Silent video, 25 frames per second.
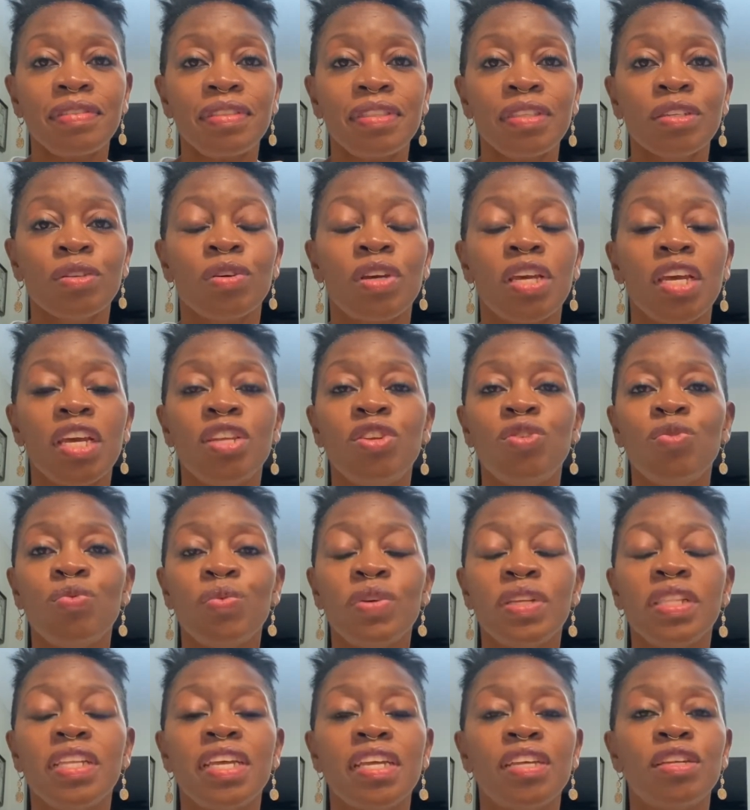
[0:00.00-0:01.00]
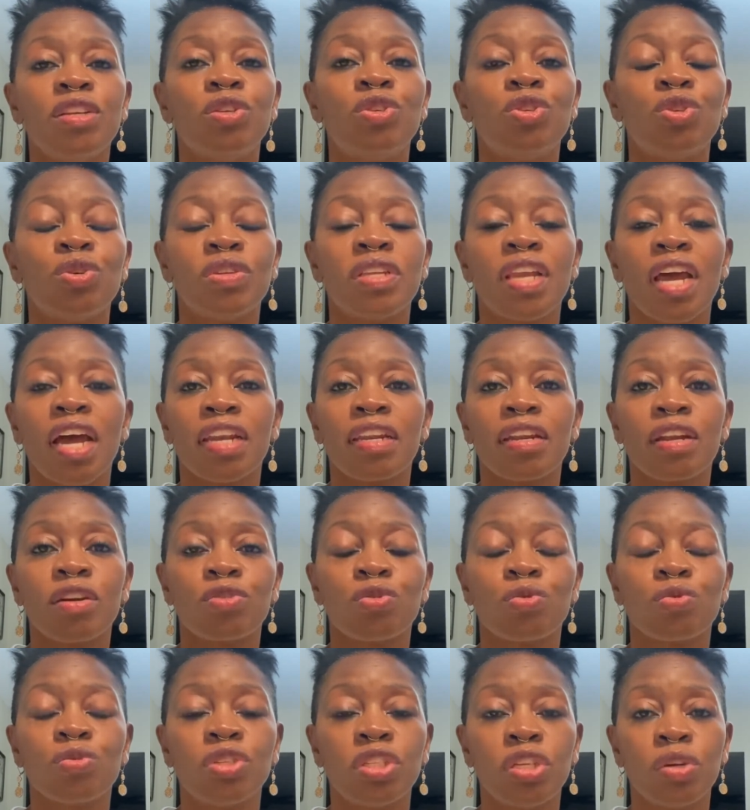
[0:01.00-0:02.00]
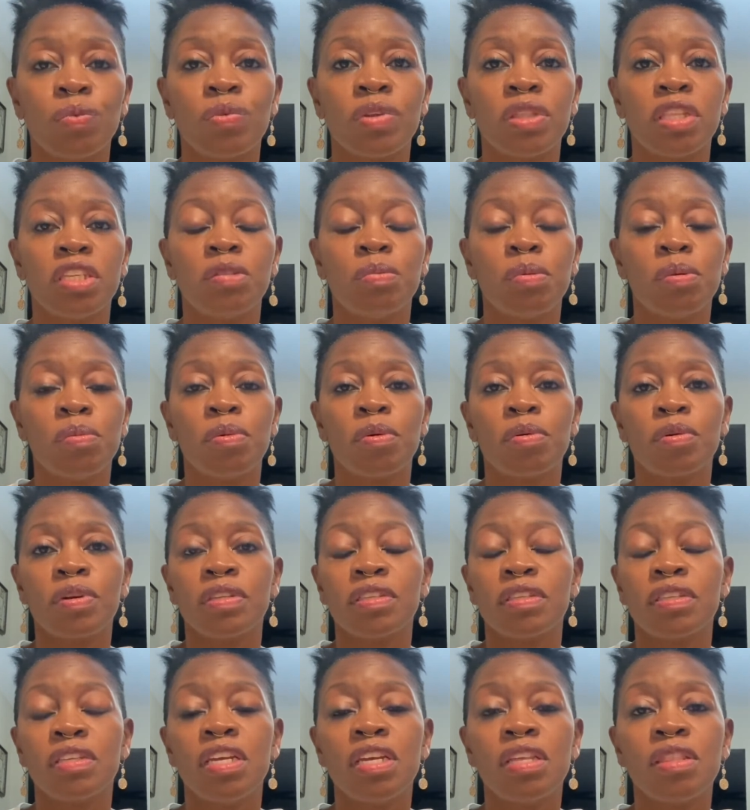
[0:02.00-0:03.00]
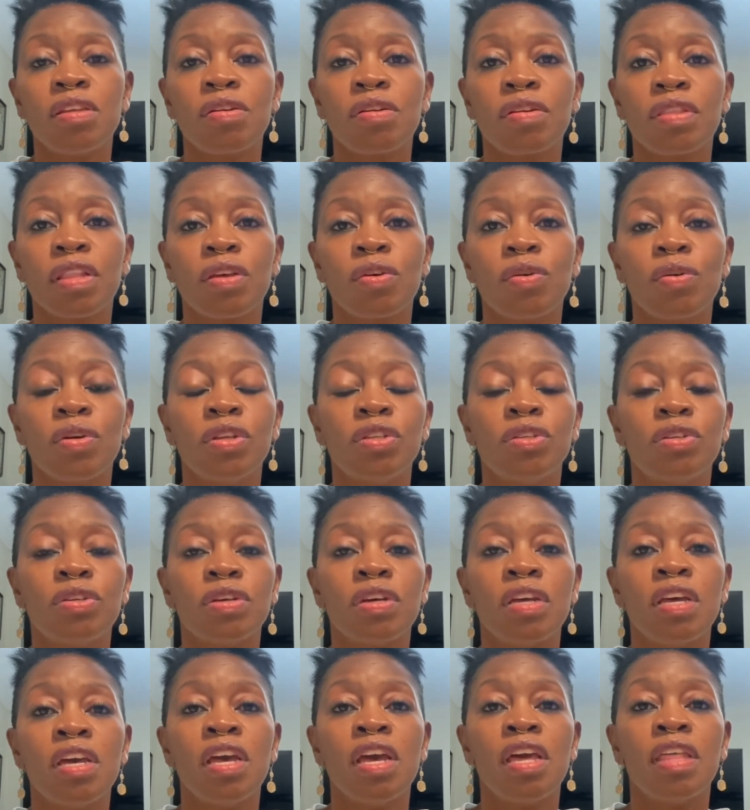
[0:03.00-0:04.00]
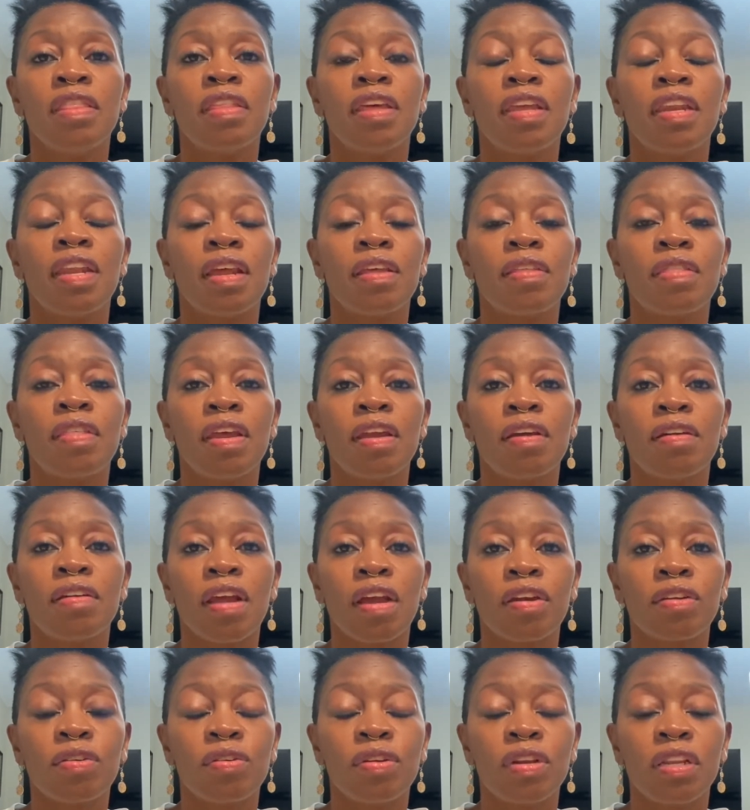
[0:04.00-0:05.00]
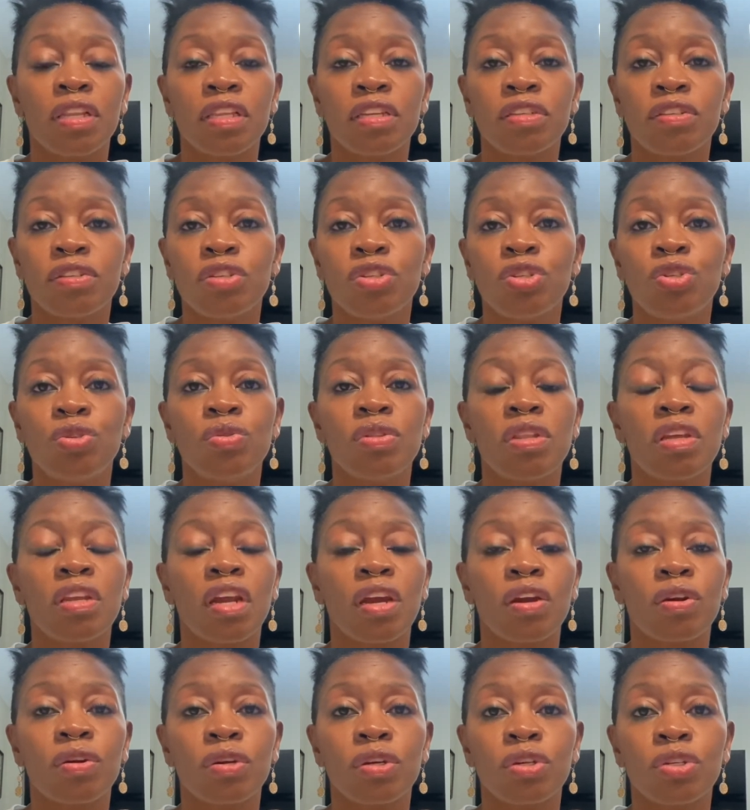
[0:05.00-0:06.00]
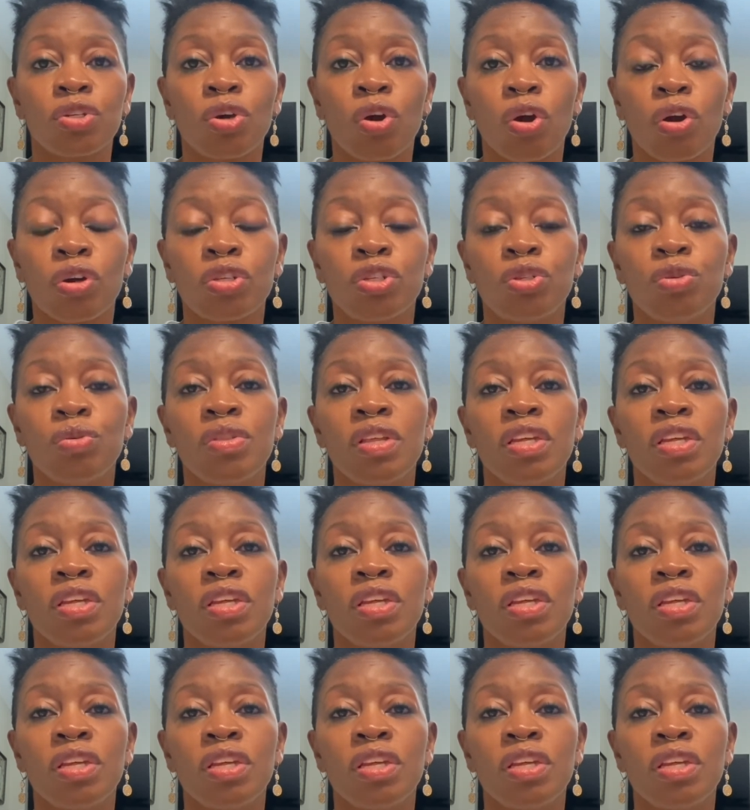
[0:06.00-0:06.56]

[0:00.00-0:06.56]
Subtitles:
Okay, and you really should not associate with these people, because neither are they going to, then they are not going to listen to you, they're not going to talk to you.